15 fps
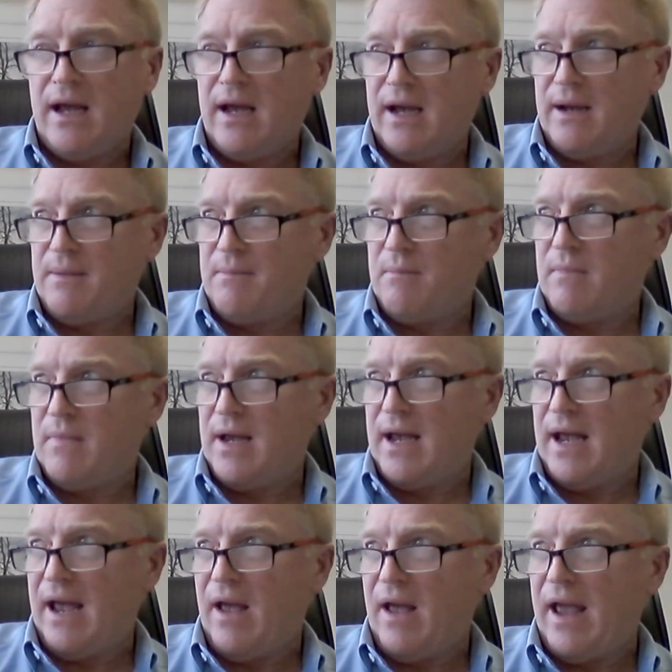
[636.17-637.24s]
Um,
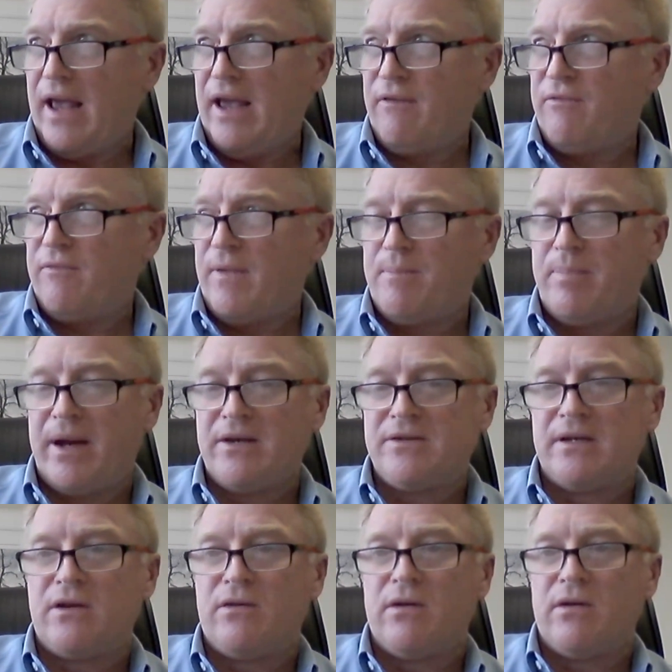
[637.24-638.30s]
If a
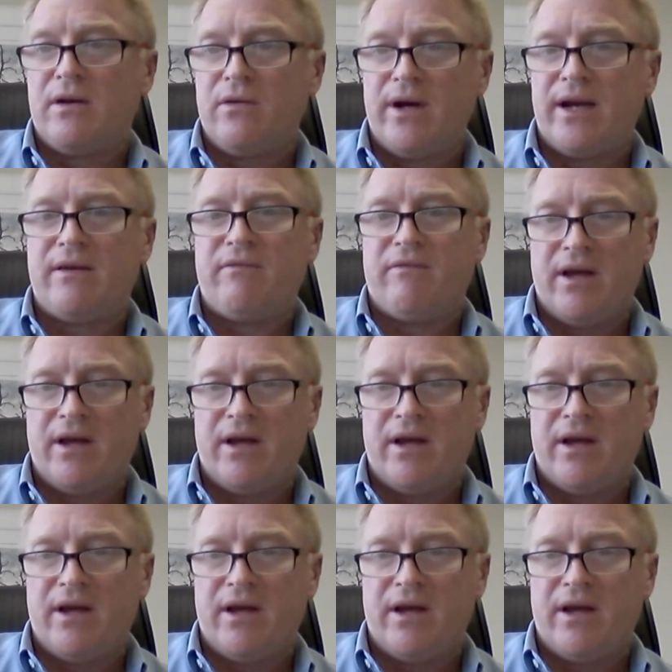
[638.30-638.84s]
patient could do it,